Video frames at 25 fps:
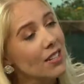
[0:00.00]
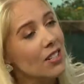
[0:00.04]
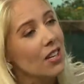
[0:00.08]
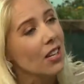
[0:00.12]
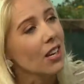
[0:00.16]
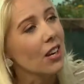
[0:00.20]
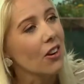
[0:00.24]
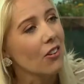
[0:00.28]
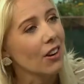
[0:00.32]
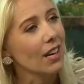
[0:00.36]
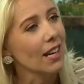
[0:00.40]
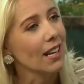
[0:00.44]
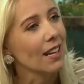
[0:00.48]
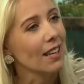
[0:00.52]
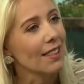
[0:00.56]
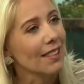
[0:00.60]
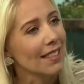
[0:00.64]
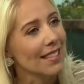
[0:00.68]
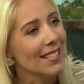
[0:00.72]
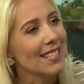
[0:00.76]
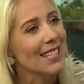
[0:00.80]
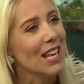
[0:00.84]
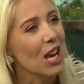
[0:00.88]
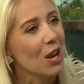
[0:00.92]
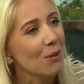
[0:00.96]
ears are hearing it at
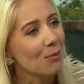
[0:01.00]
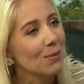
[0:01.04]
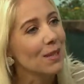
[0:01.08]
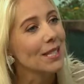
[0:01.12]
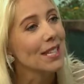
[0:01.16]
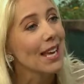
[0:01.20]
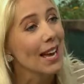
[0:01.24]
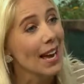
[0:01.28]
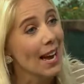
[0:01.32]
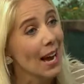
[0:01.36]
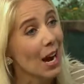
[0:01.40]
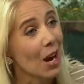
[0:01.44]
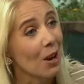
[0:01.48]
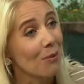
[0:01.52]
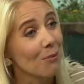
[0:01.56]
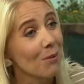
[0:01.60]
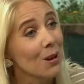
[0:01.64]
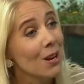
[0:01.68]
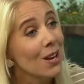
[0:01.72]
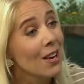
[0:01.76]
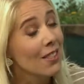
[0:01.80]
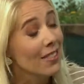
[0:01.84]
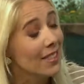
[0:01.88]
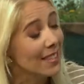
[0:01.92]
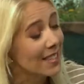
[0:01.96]
the same
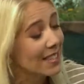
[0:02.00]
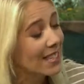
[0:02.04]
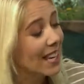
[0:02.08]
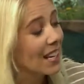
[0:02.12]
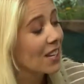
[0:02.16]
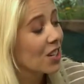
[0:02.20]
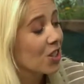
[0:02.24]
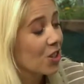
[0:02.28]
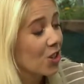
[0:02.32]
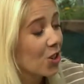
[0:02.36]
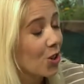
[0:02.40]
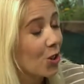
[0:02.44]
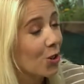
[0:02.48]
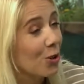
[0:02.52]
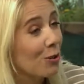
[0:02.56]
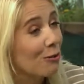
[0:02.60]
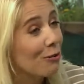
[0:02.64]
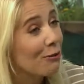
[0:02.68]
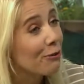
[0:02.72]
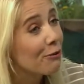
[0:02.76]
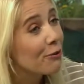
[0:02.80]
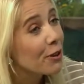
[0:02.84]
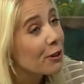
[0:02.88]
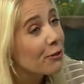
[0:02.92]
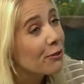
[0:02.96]
time, the studies show you
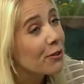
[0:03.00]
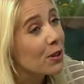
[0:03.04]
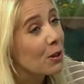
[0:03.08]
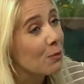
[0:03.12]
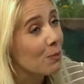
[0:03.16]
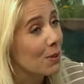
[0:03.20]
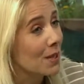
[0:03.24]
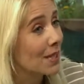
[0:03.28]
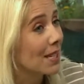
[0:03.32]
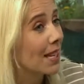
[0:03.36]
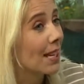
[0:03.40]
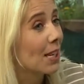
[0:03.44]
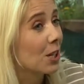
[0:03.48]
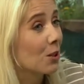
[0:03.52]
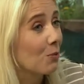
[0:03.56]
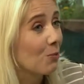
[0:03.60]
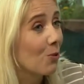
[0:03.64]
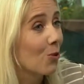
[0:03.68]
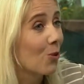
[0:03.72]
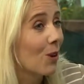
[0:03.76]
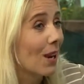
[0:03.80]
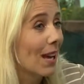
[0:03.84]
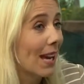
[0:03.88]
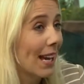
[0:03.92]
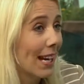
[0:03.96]
50%
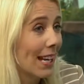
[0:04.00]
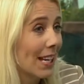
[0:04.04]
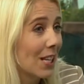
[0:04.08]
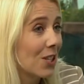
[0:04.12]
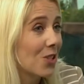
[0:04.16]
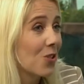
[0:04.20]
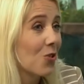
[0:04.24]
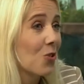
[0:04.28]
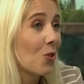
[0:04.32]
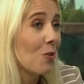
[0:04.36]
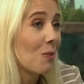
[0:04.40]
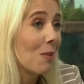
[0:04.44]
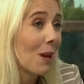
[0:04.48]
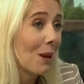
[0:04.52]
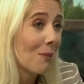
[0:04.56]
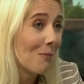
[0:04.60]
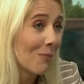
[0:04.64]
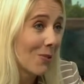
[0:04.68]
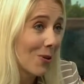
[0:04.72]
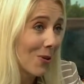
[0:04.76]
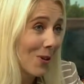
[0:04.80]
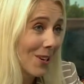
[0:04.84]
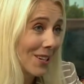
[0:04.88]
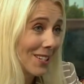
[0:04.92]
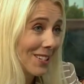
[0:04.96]
more likely to
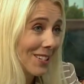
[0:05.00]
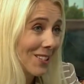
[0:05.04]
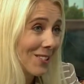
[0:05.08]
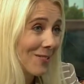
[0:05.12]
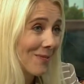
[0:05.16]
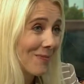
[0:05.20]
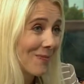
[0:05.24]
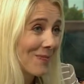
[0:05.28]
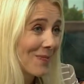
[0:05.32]
remember it.